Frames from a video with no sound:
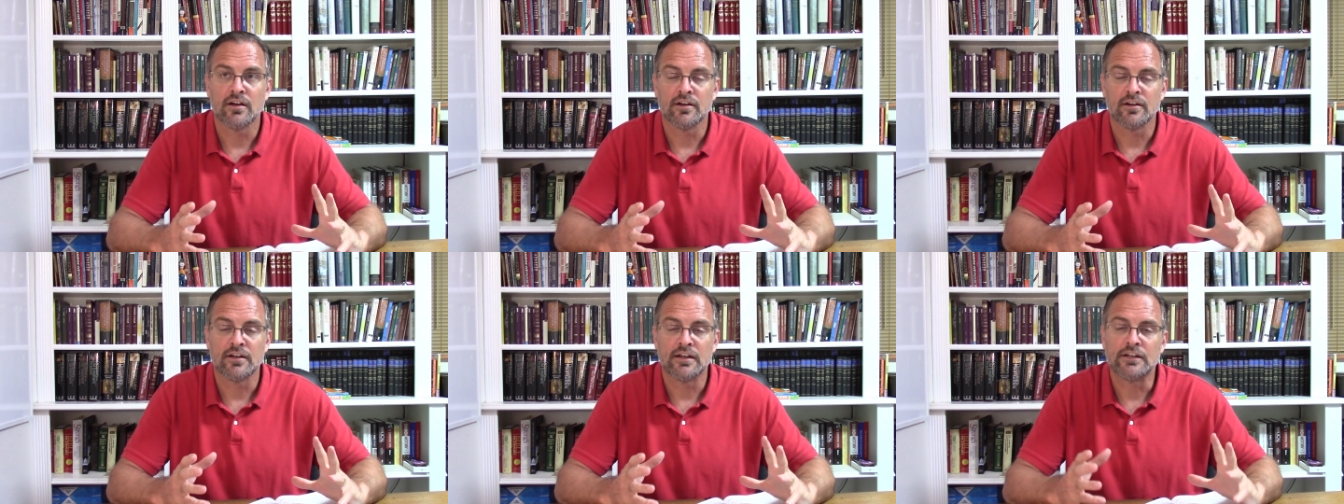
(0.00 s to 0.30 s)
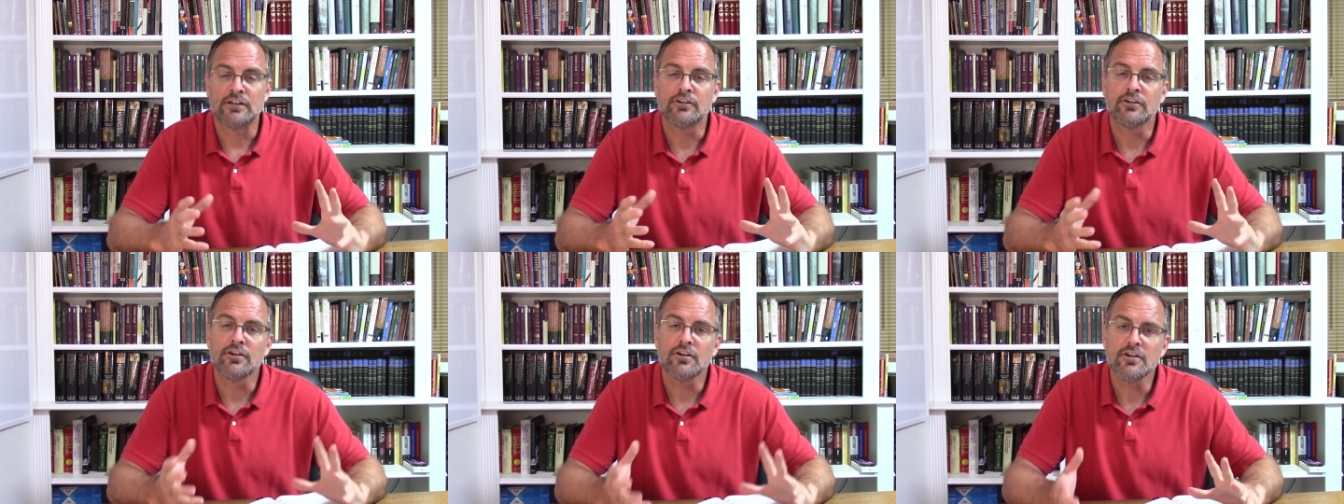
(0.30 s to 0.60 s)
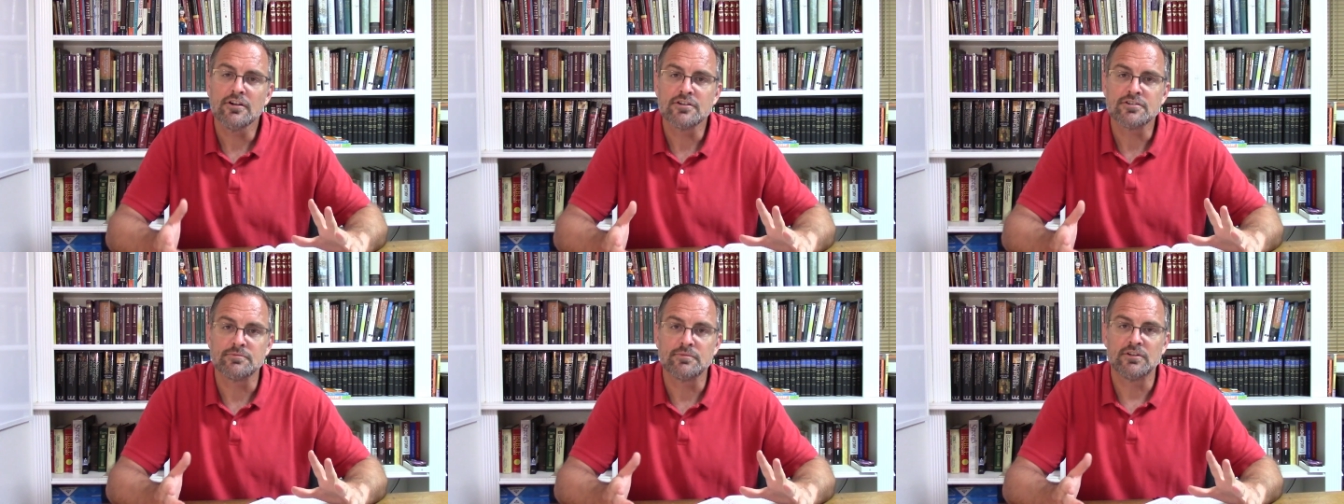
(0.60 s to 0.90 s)

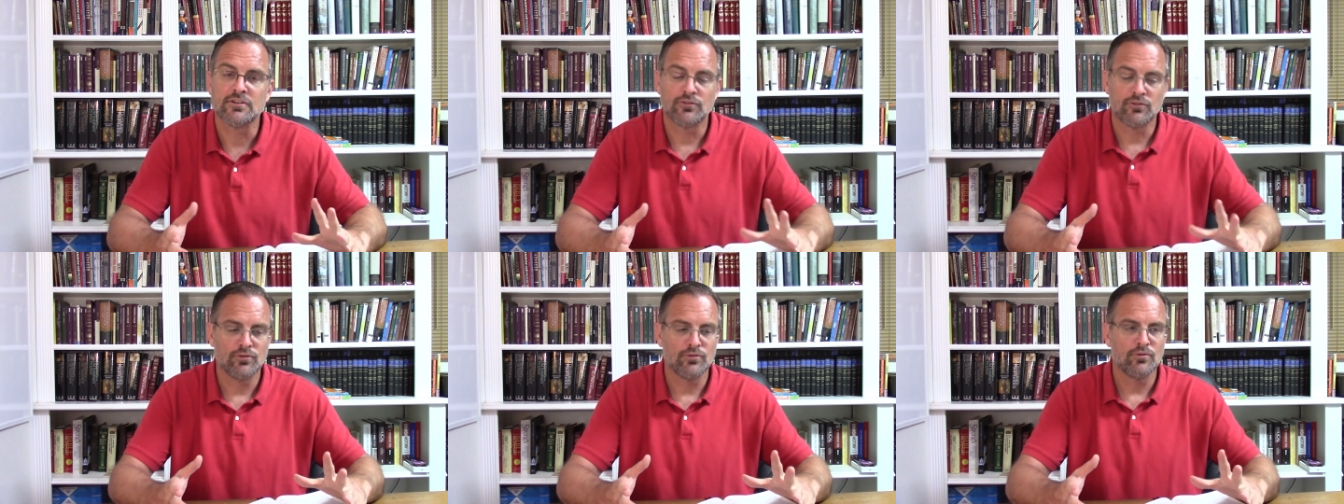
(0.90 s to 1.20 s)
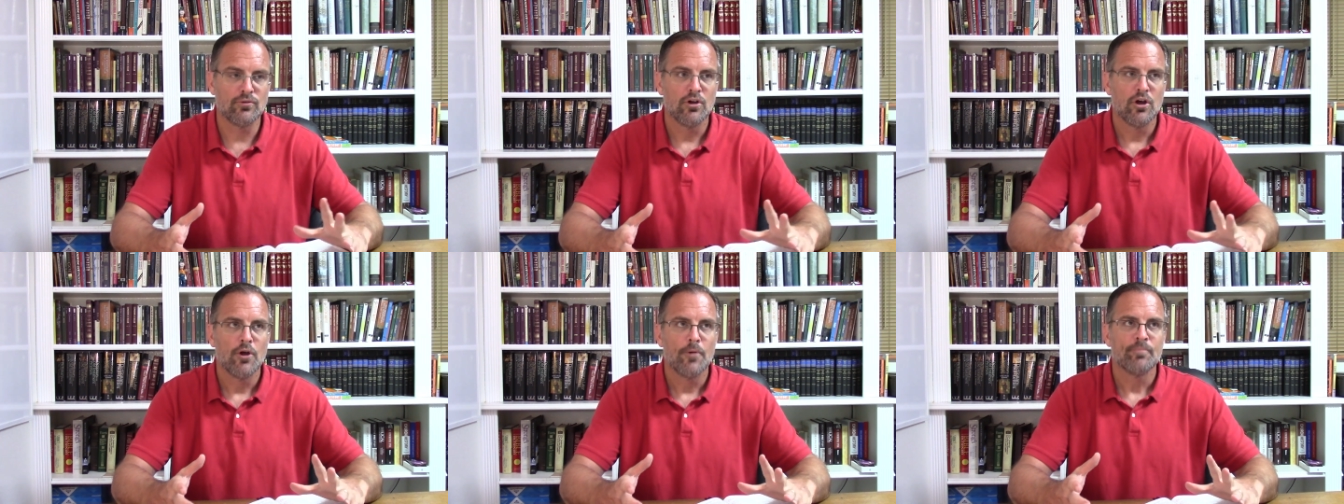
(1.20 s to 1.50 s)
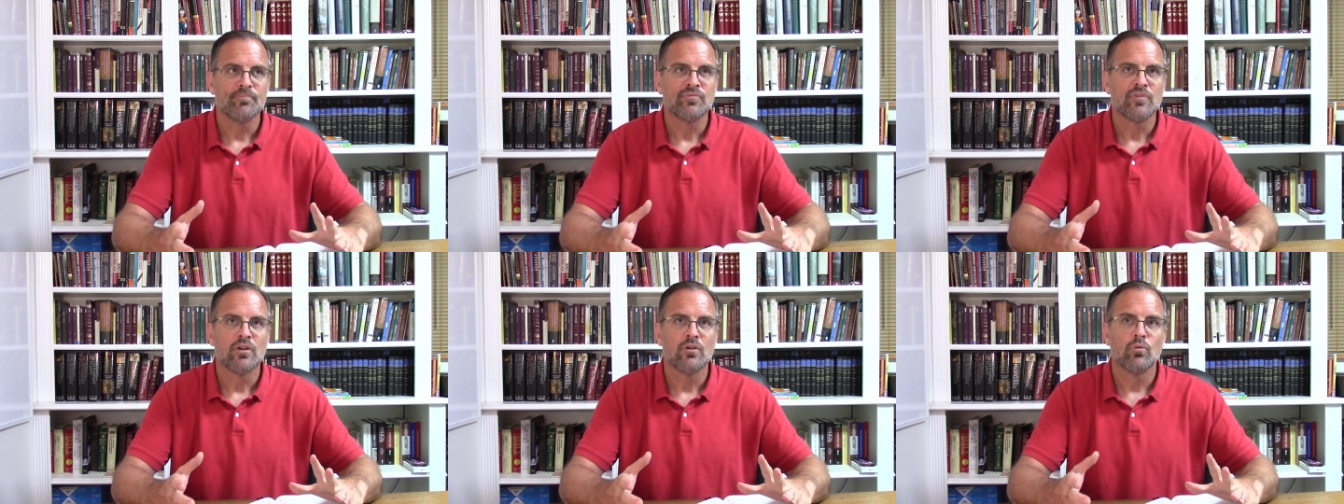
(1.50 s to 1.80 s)
encouragement to
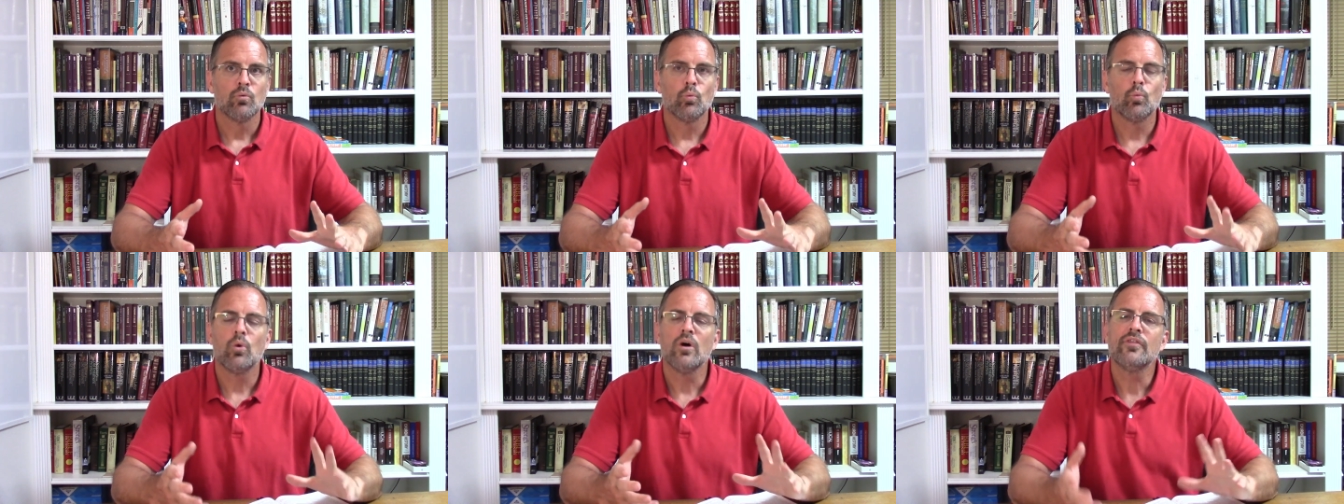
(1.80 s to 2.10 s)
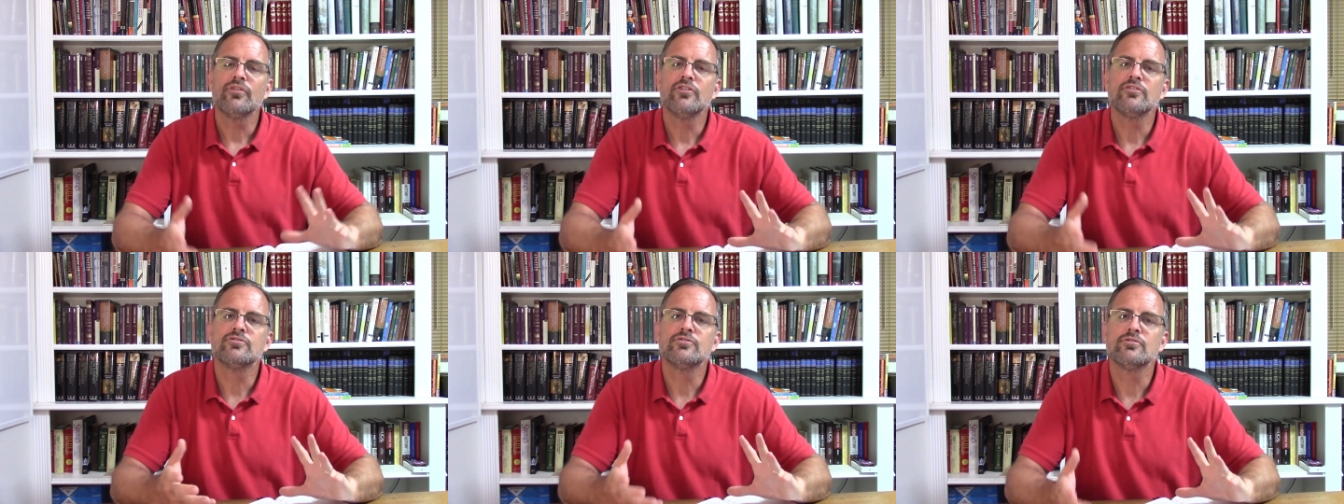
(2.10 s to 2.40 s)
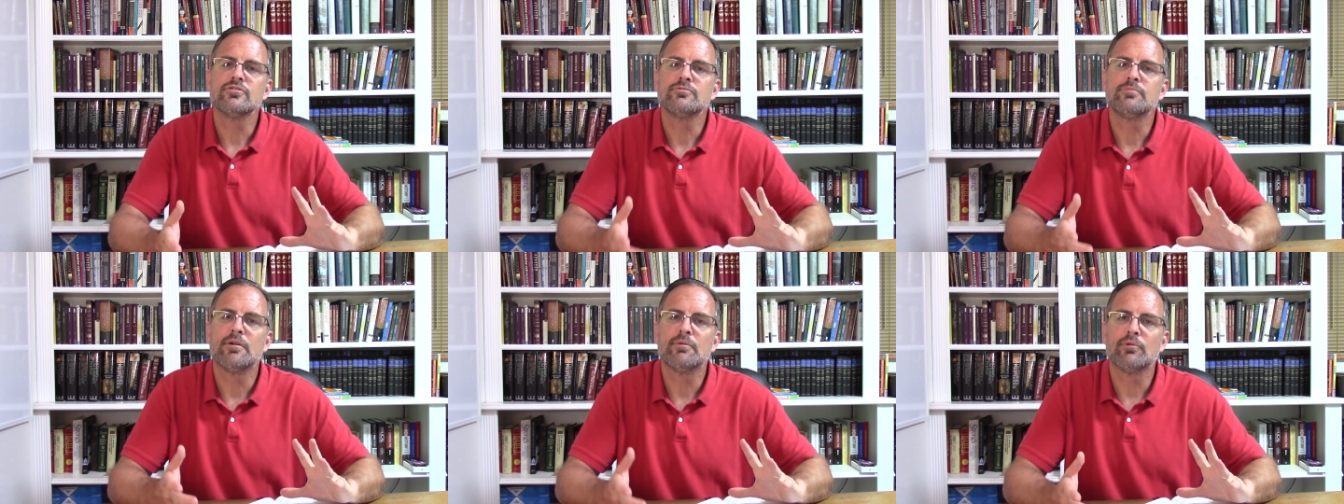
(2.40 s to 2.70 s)
what the
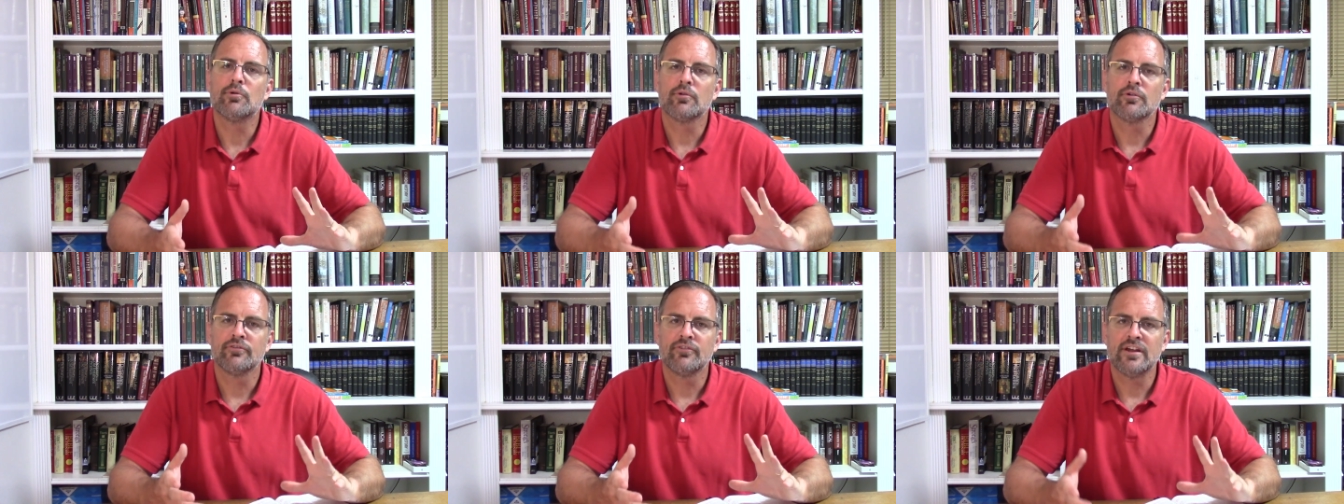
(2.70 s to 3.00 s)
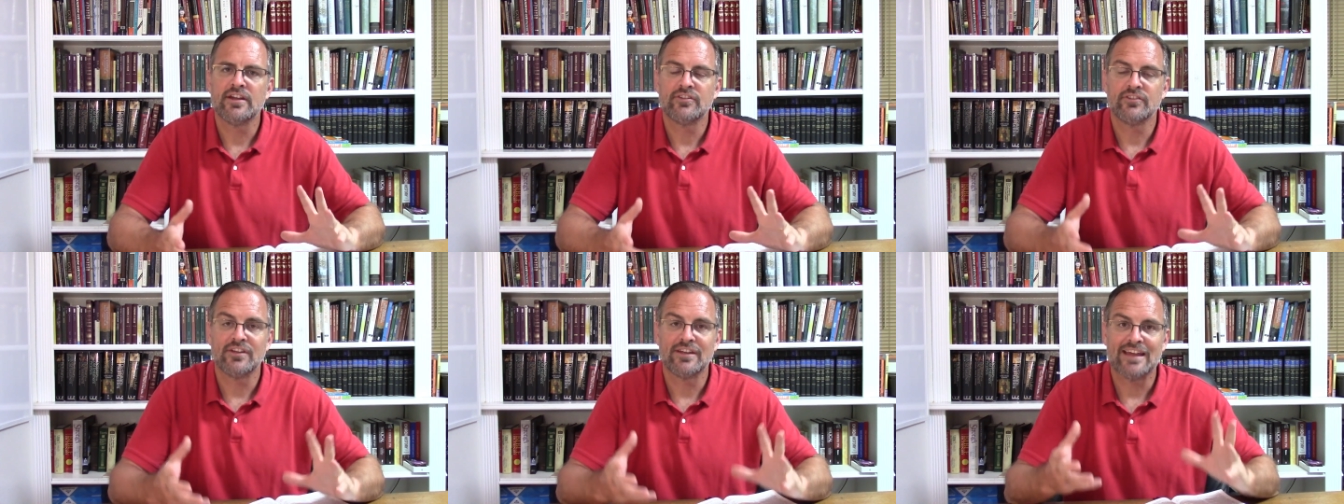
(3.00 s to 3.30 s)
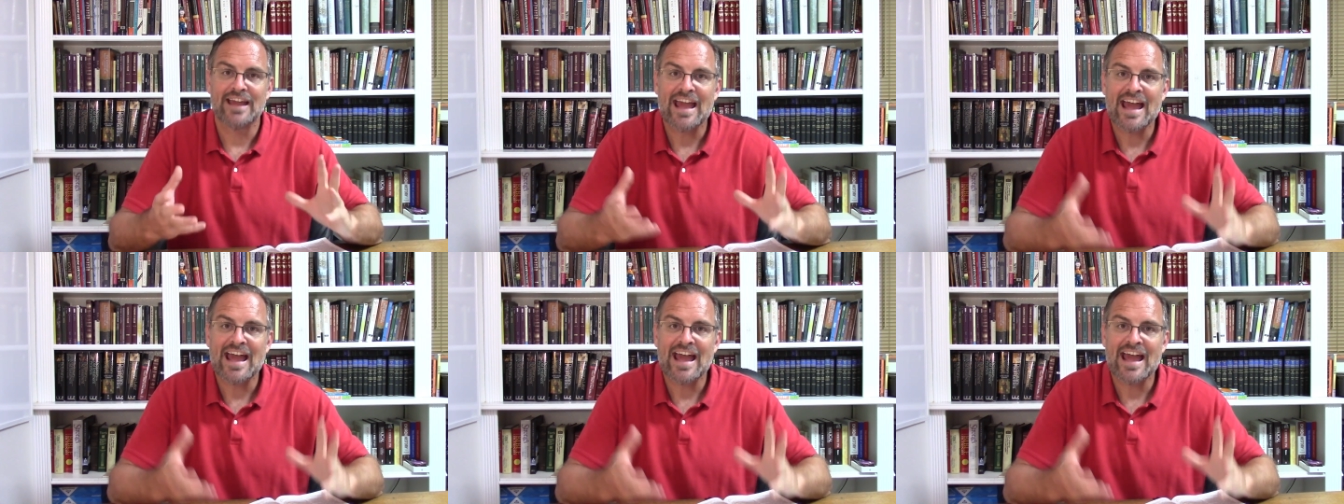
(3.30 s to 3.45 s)
Jewish people were facing